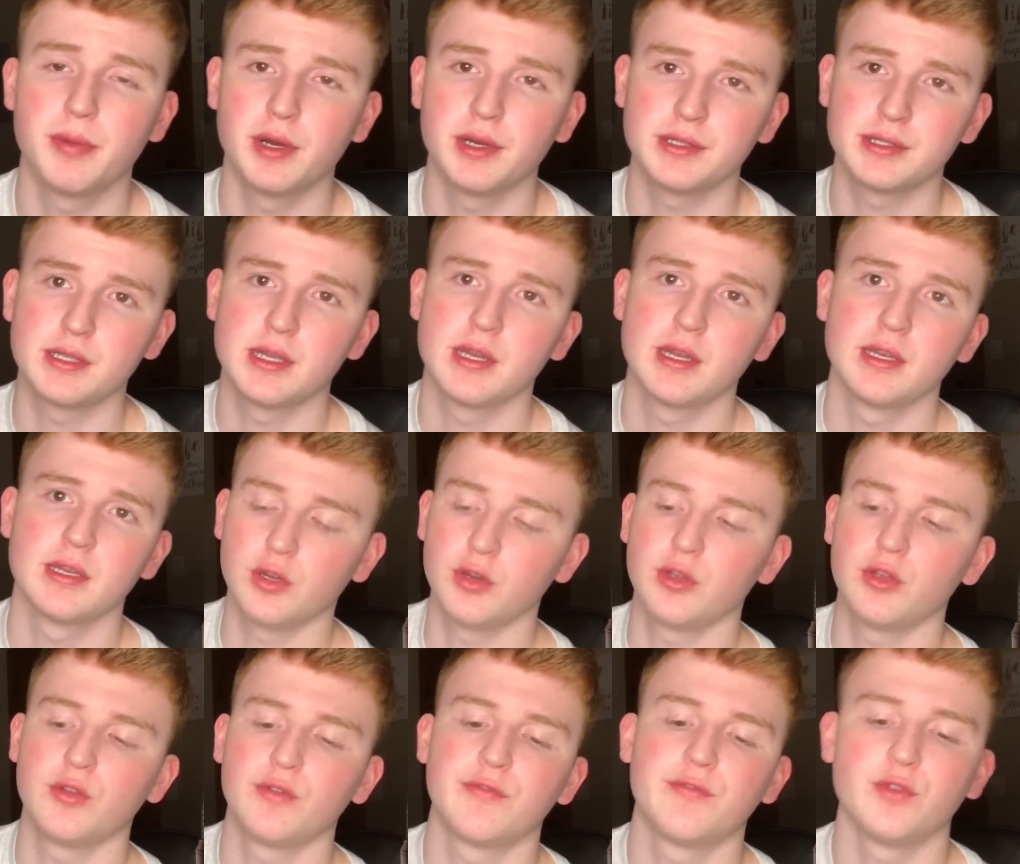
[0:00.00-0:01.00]
But you know,
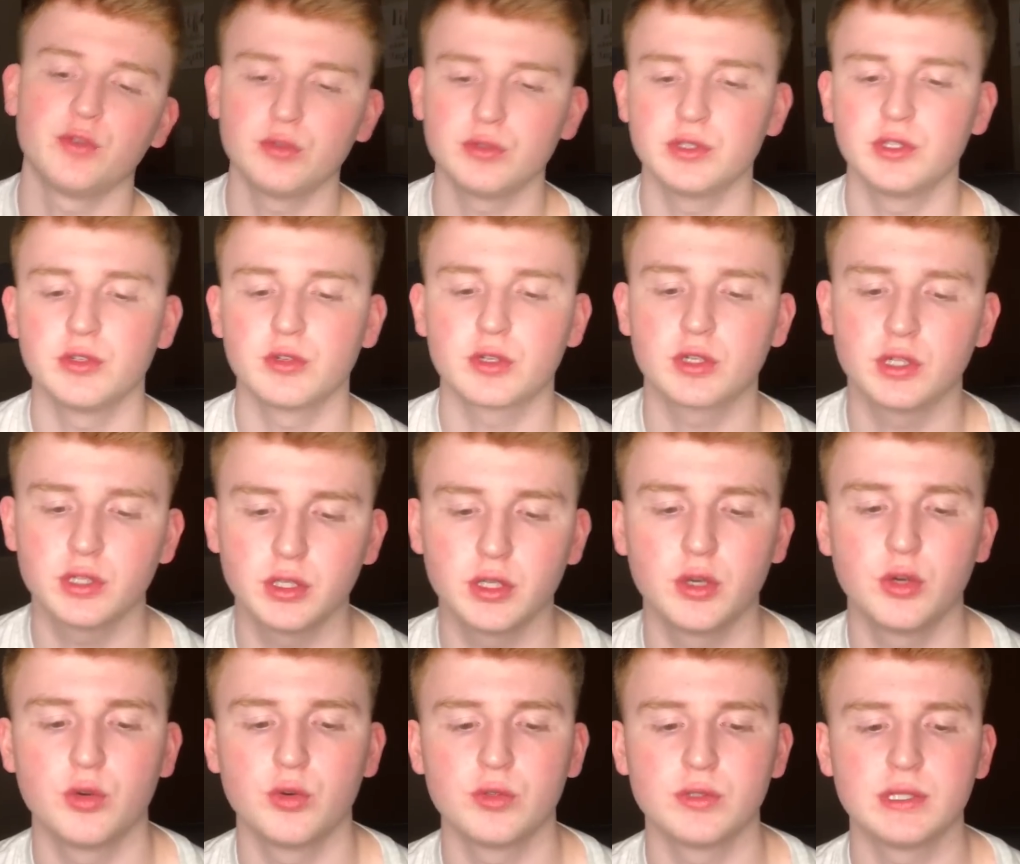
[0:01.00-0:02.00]
you fold your
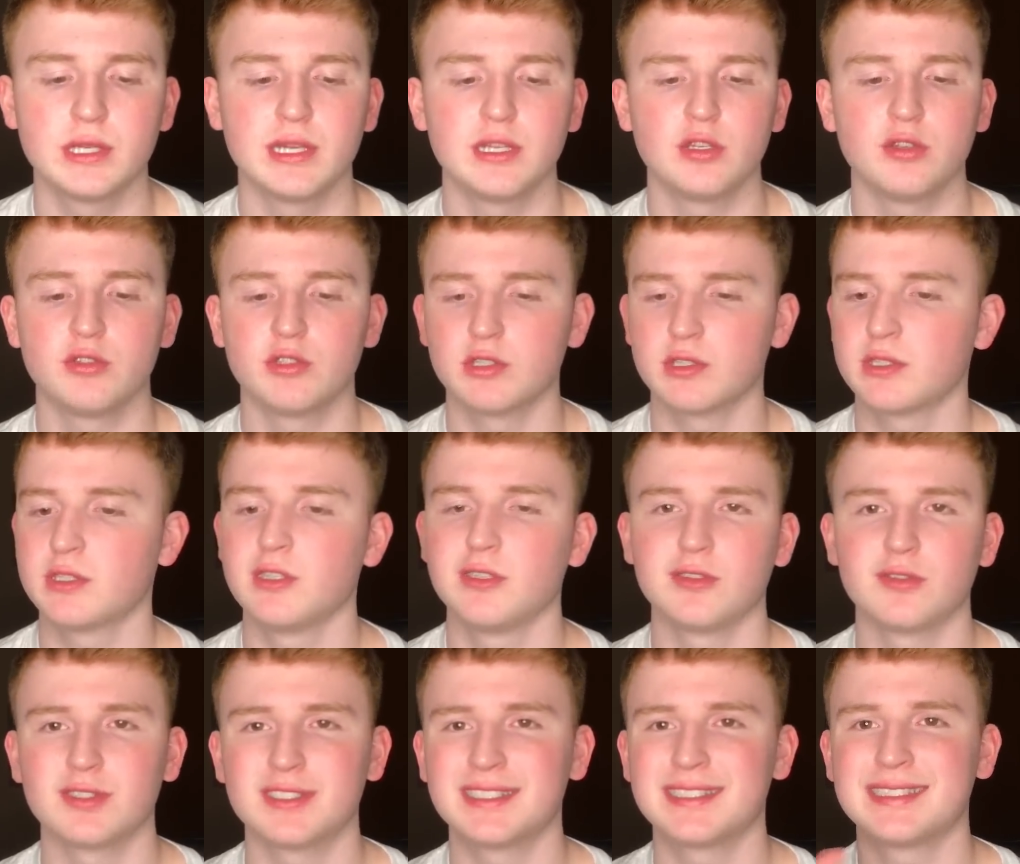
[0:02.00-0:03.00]
clothes and you just,
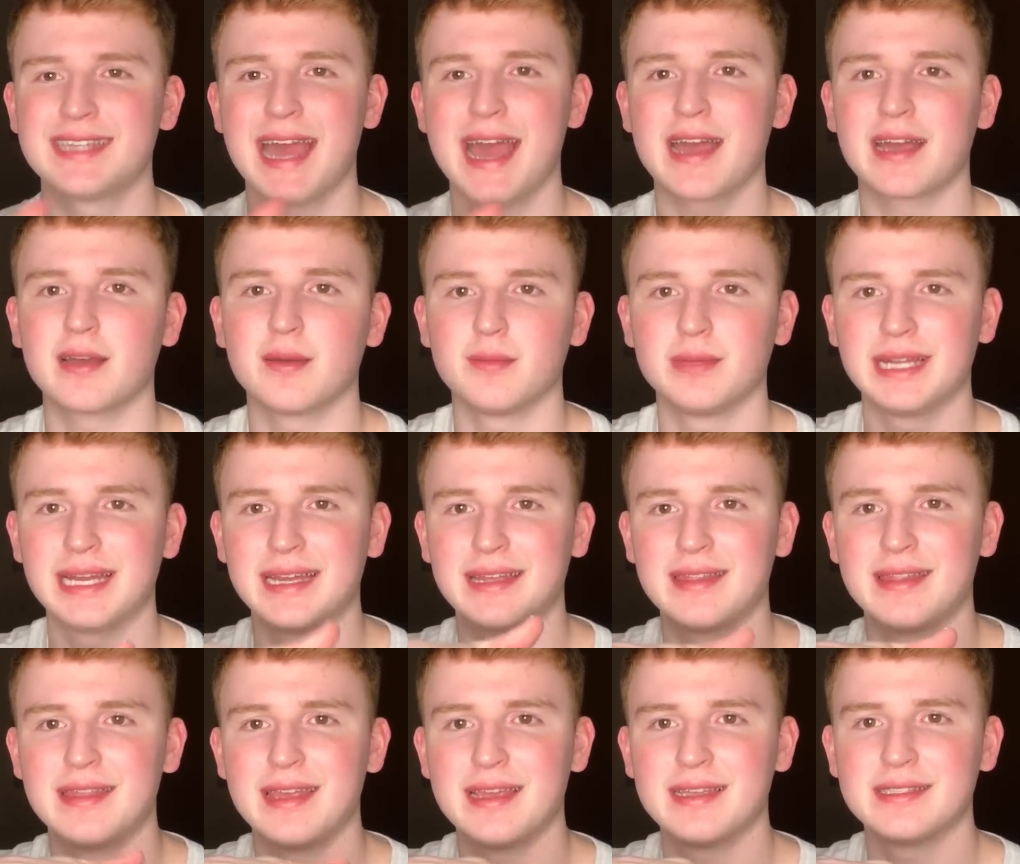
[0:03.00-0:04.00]
you know, stack them
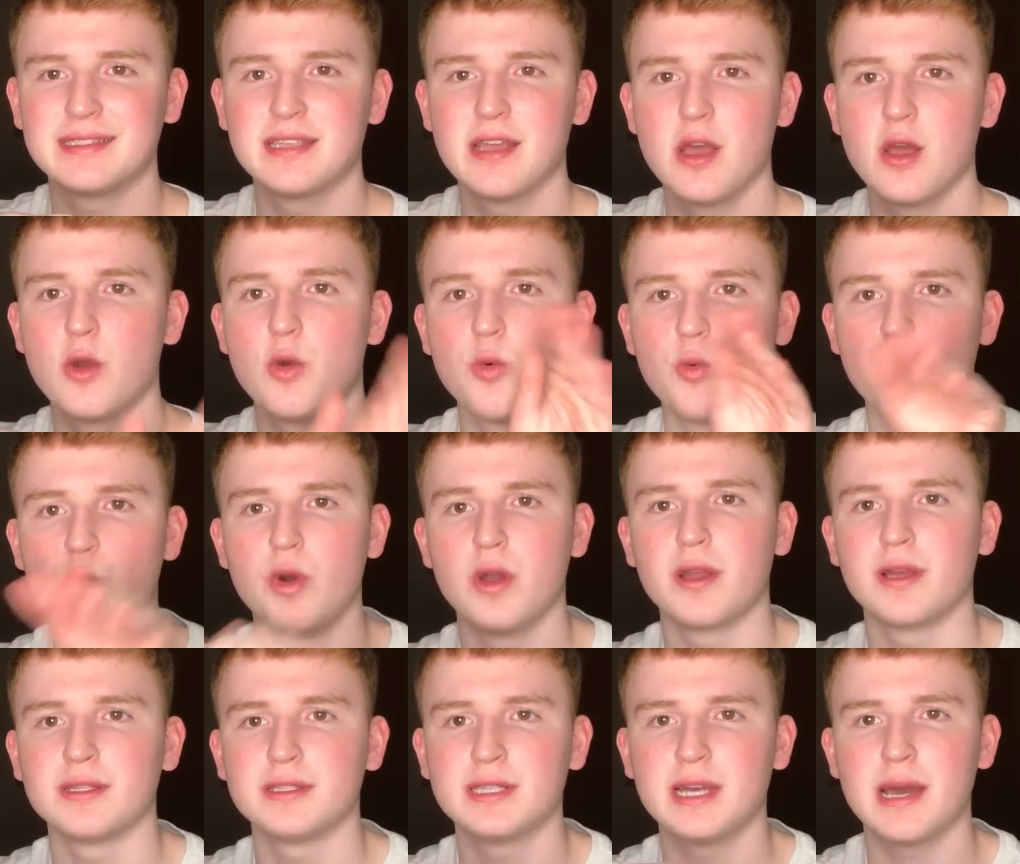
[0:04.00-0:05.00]
like this,
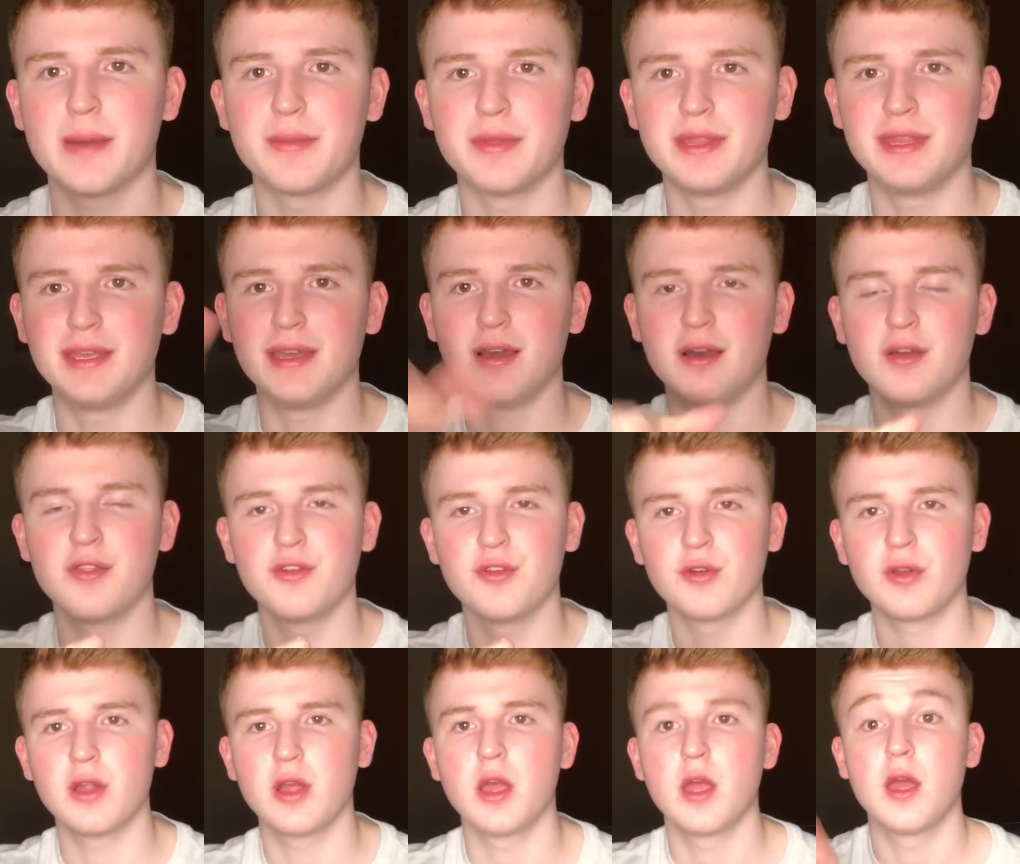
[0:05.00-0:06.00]
one on top of the
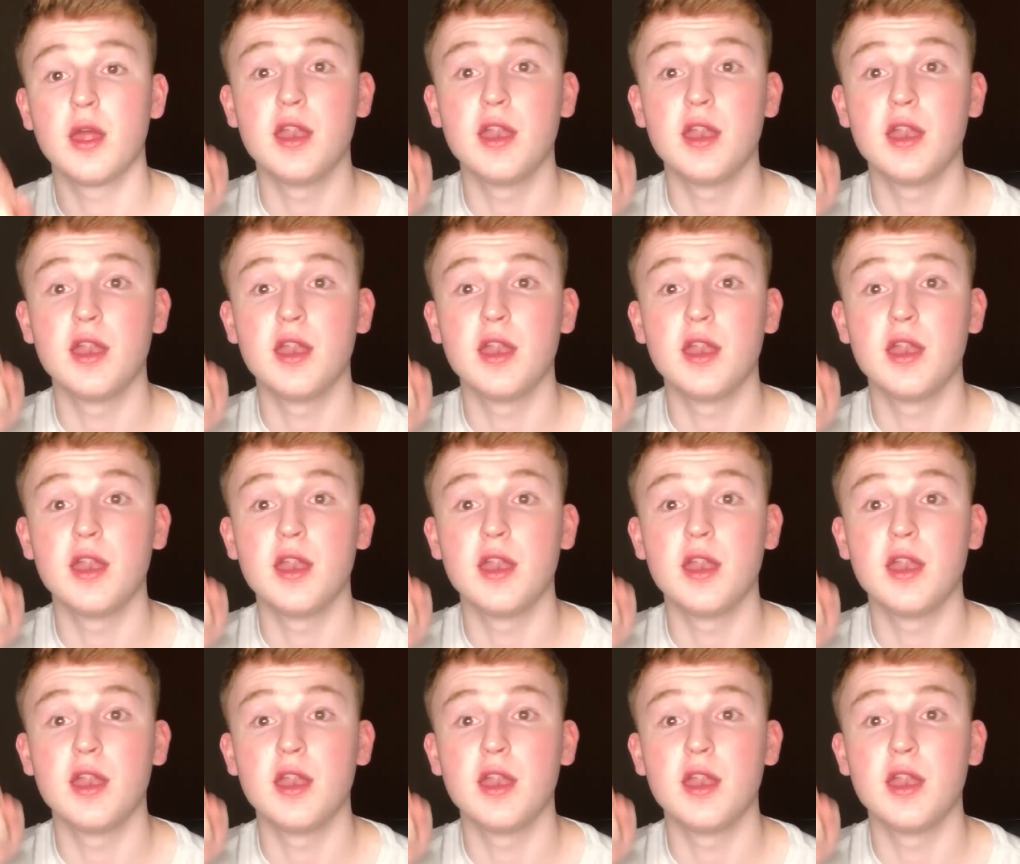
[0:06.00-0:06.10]
other.